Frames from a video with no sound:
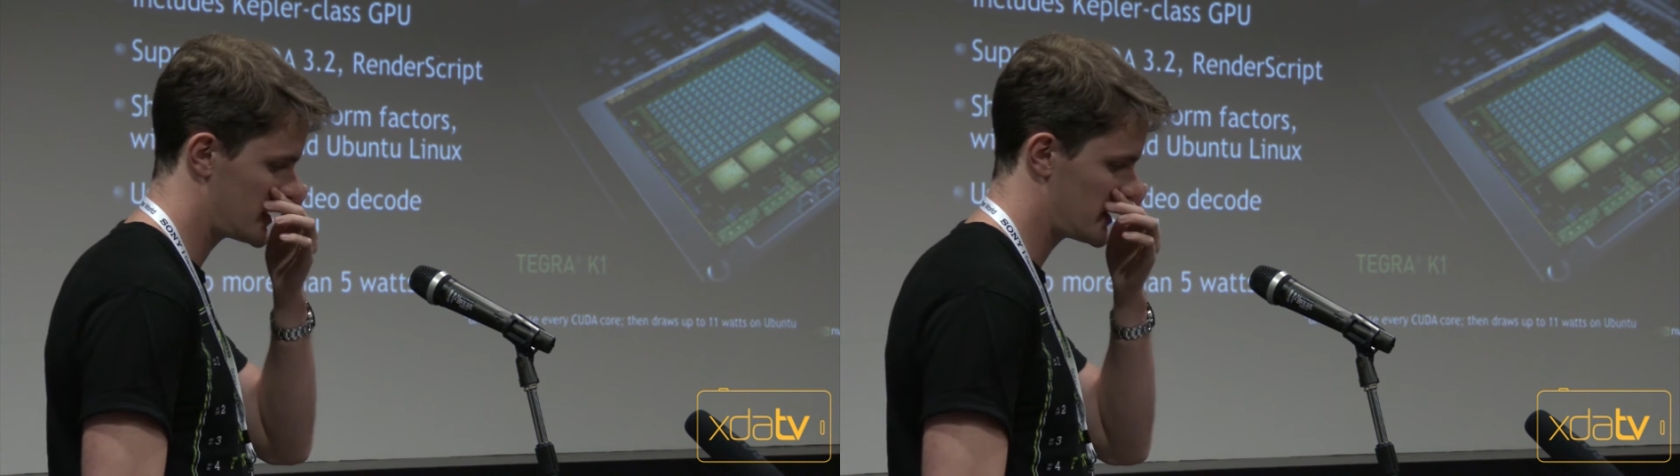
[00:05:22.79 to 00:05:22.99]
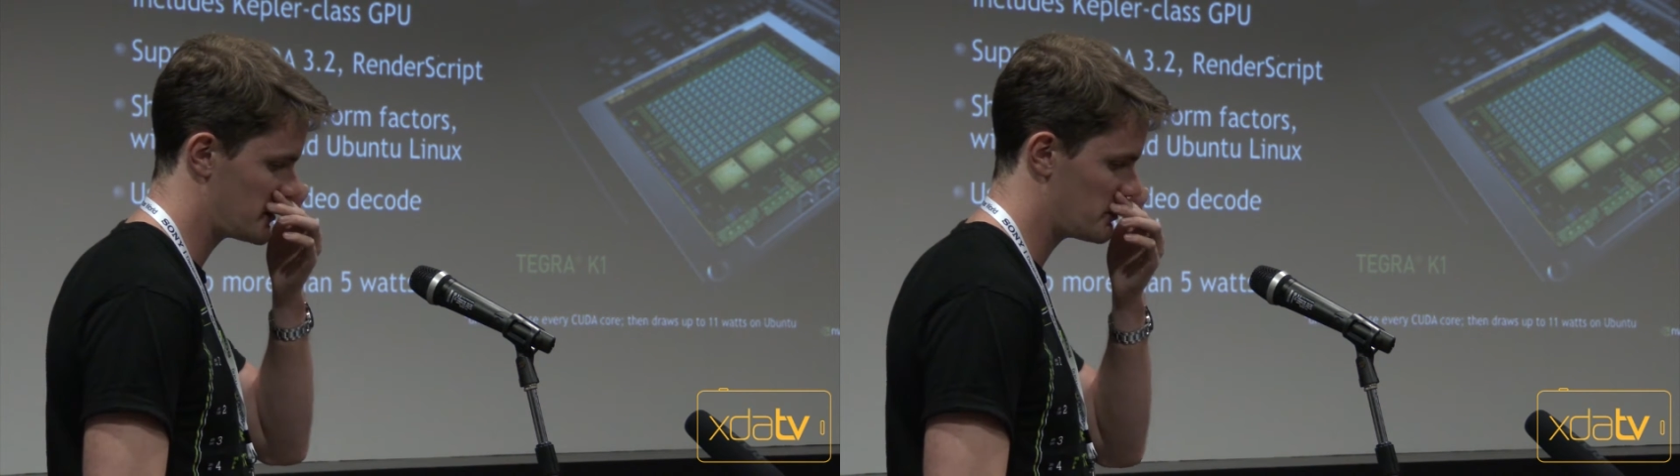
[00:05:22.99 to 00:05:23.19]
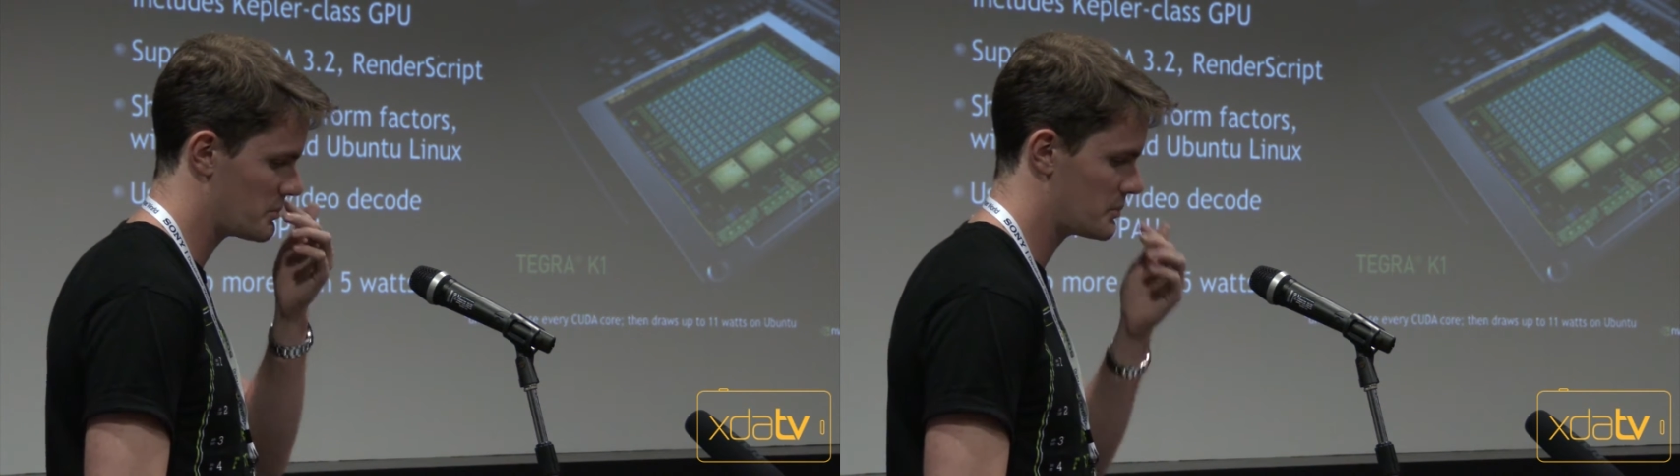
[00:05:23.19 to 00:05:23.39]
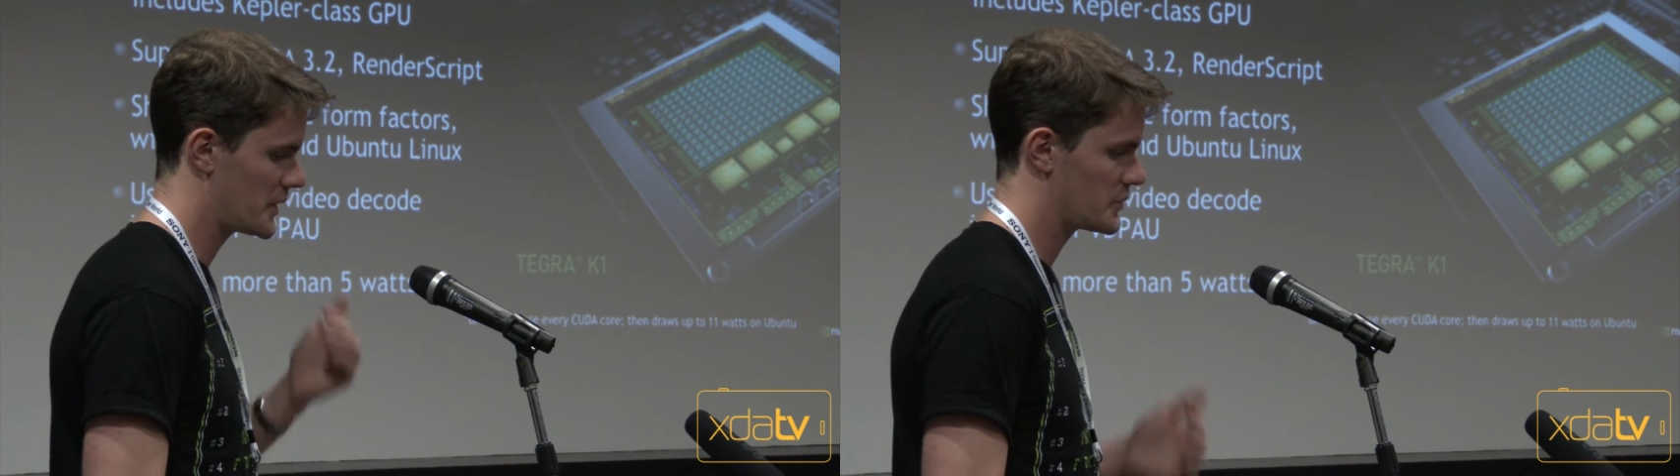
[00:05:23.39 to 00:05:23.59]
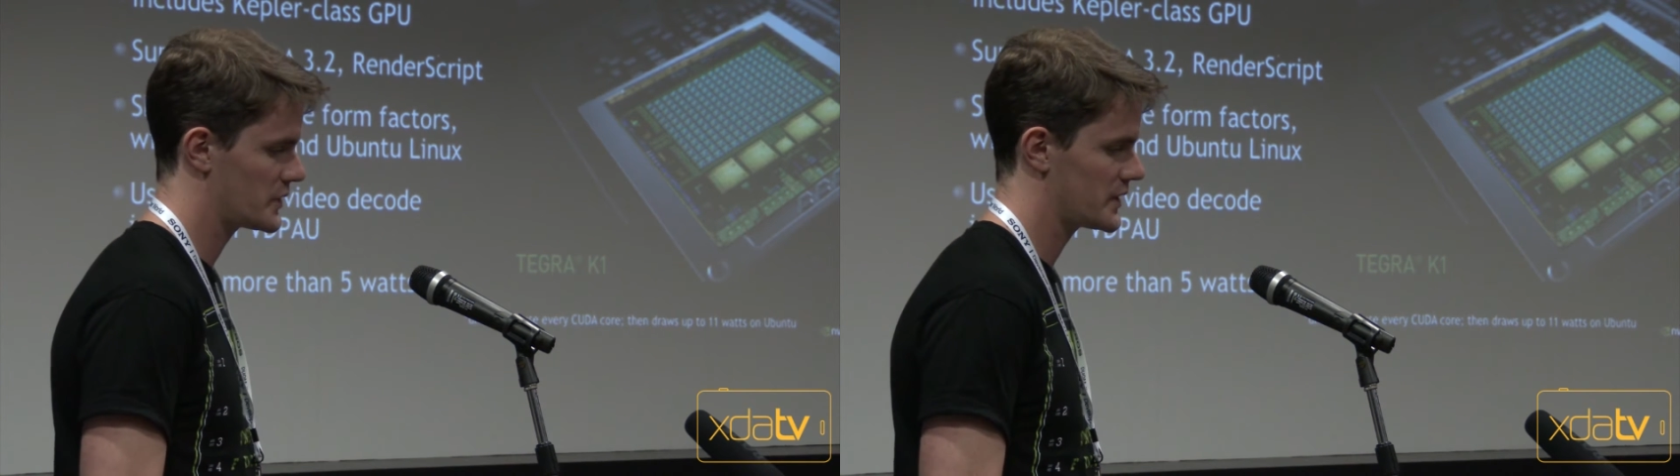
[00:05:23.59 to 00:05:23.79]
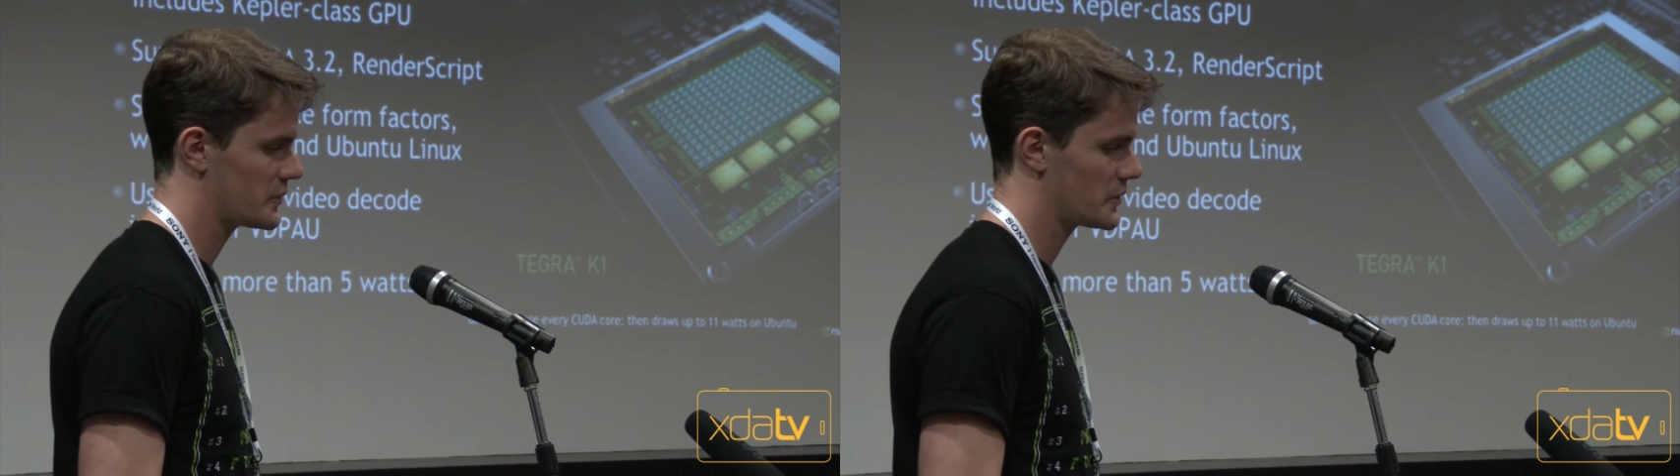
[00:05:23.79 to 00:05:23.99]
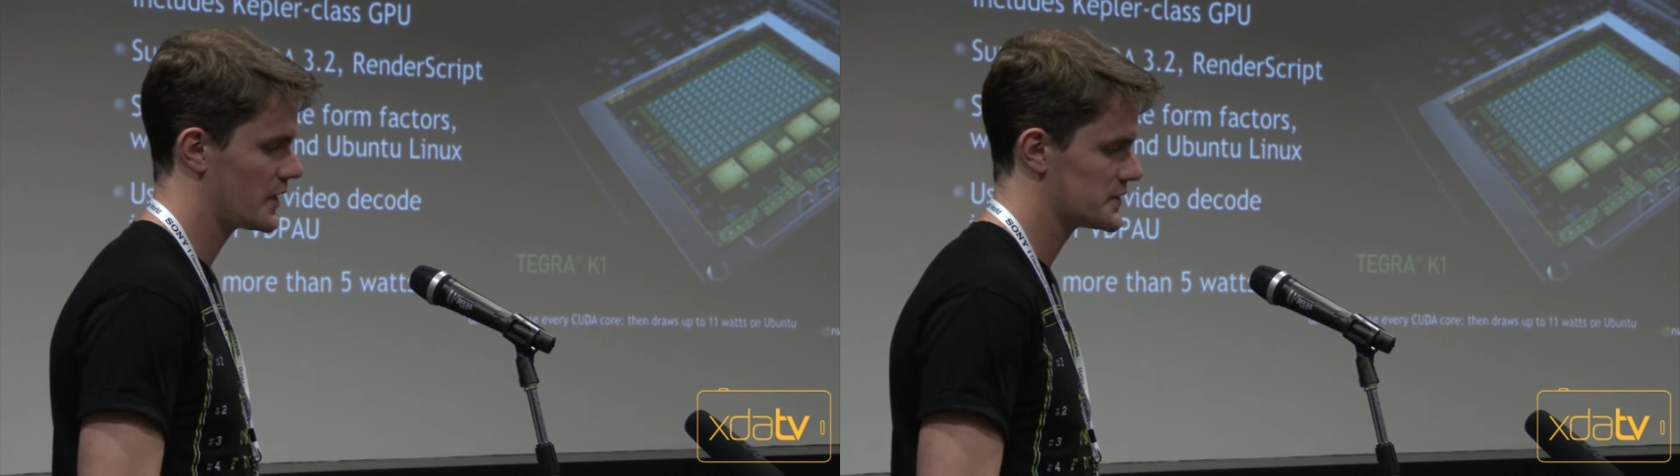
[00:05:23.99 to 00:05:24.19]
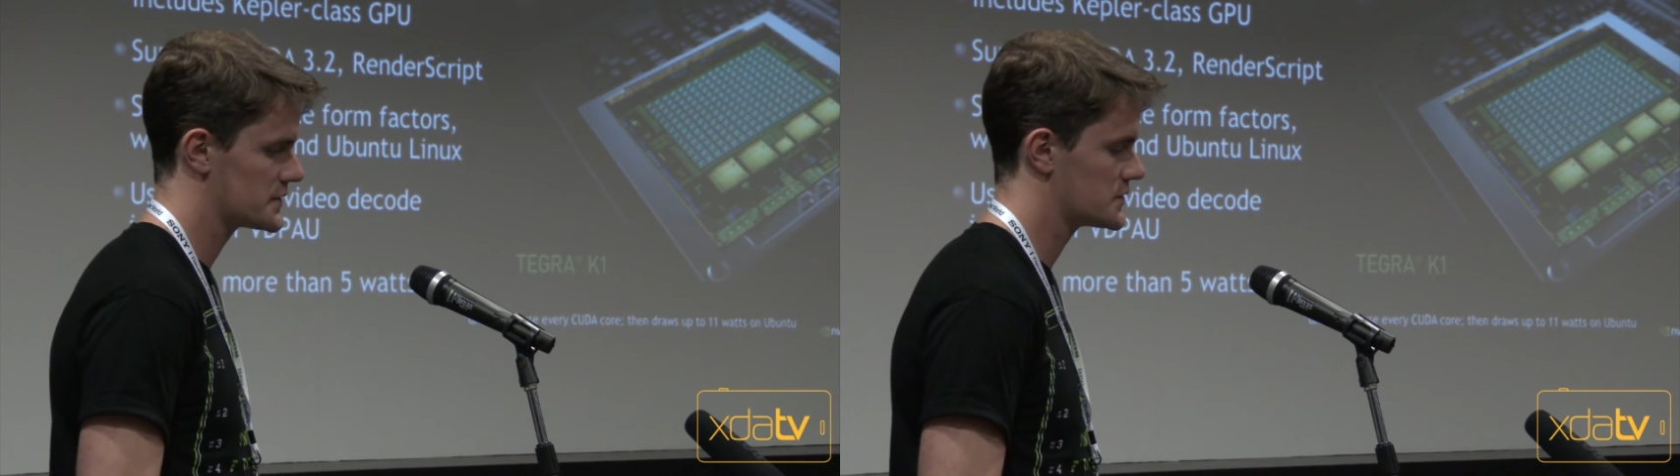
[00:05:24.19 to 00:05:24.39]
but
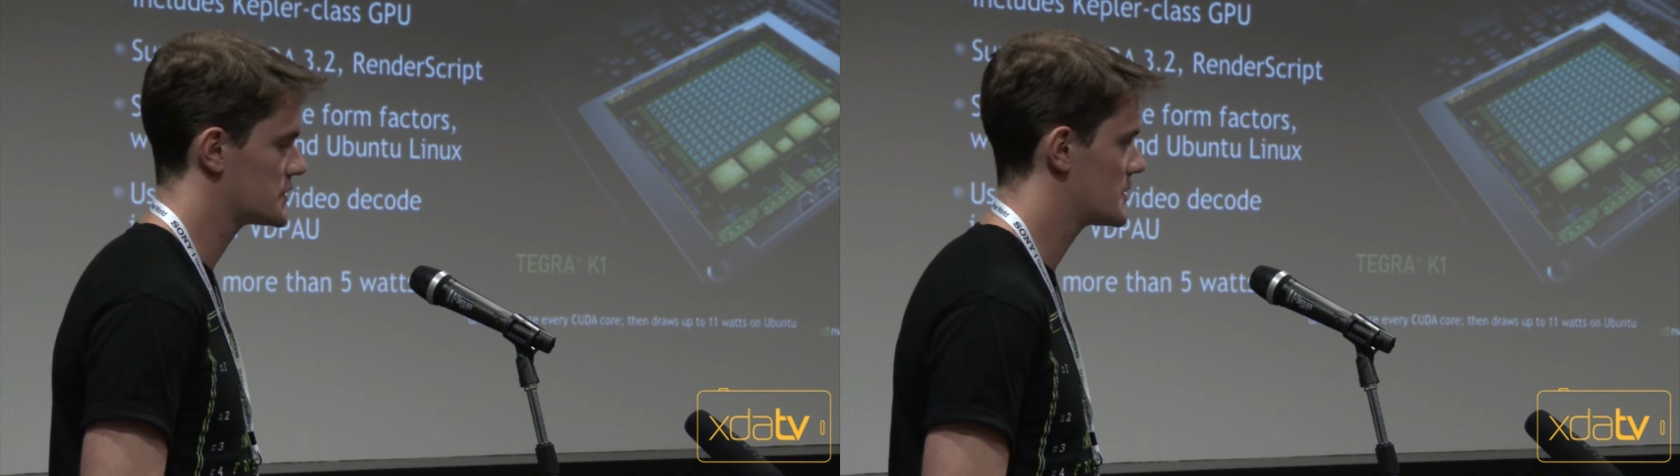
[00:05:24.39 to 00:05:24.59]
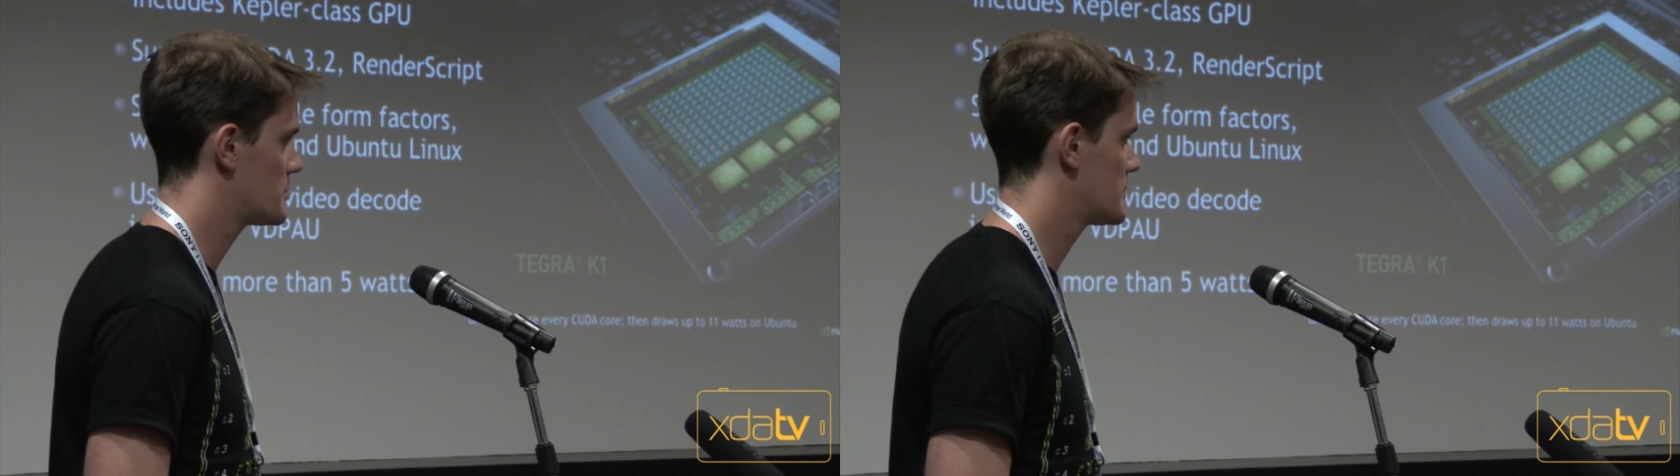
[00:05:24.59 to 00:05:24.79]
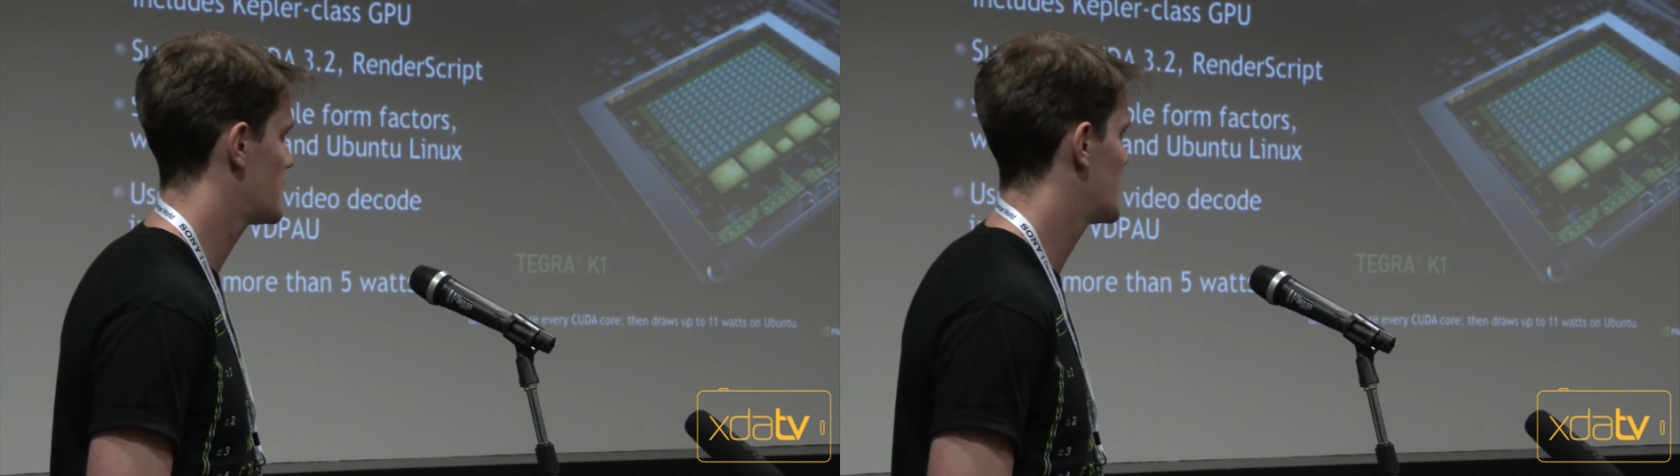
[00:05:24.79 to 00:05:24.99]
we also ship